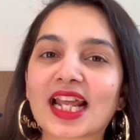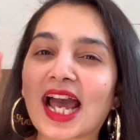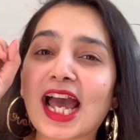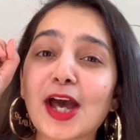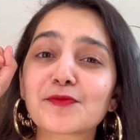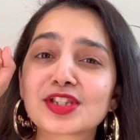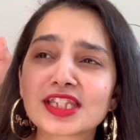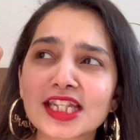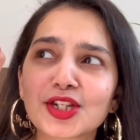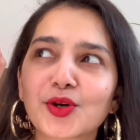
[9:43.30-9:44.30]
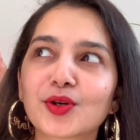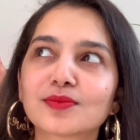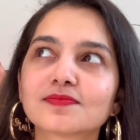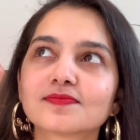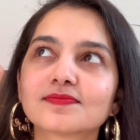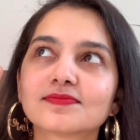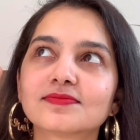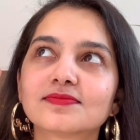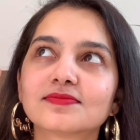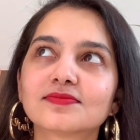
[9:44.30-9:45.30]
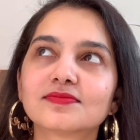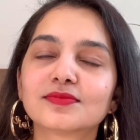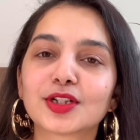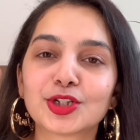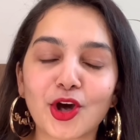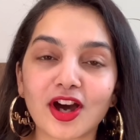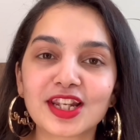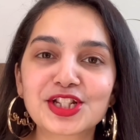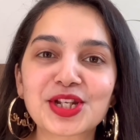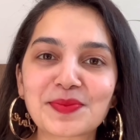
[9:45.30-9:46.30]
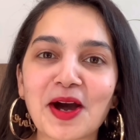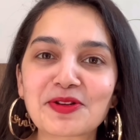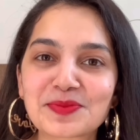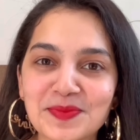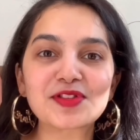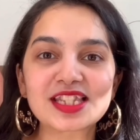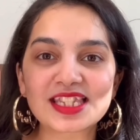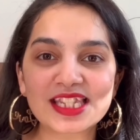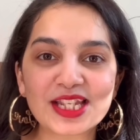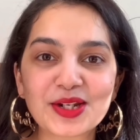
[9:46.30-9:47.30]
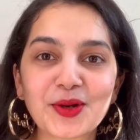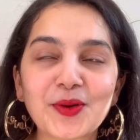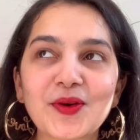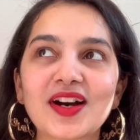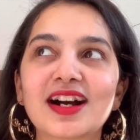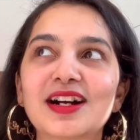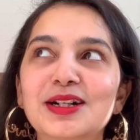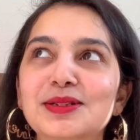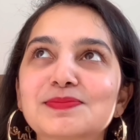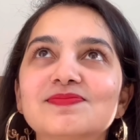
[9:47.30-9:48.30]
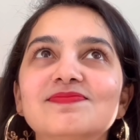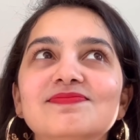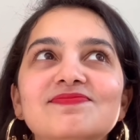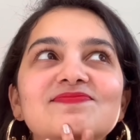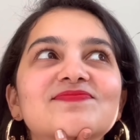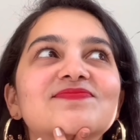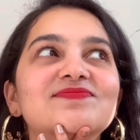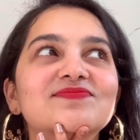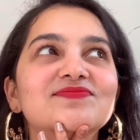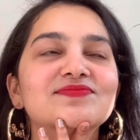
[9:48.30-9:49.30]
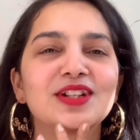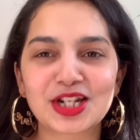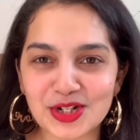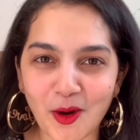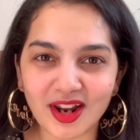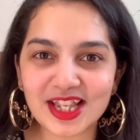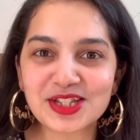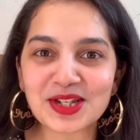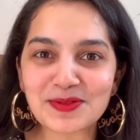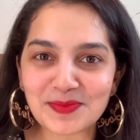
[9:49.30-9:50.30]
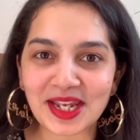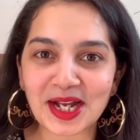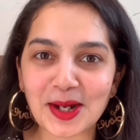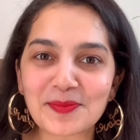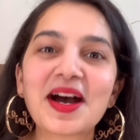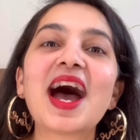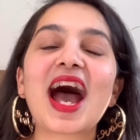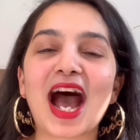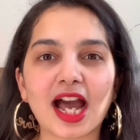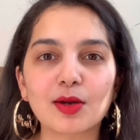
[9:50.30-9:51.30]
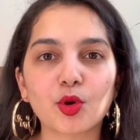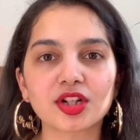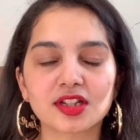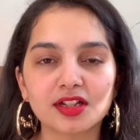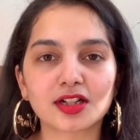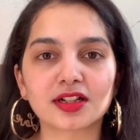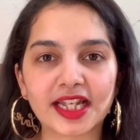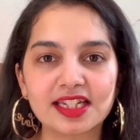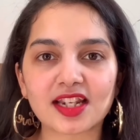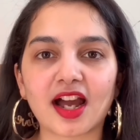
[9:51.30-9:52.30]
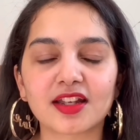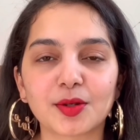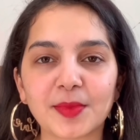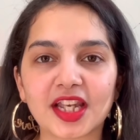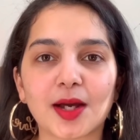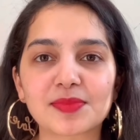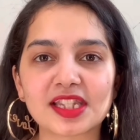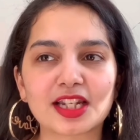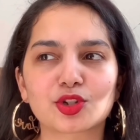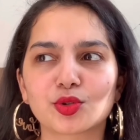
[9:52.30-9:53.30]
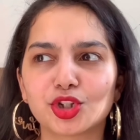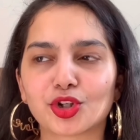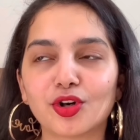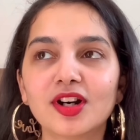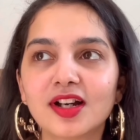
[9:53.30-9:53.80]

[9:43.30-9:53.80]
I have zero knowledge about makeup, zero knowledge in makeup. I wanted an entire makeup set to, you know,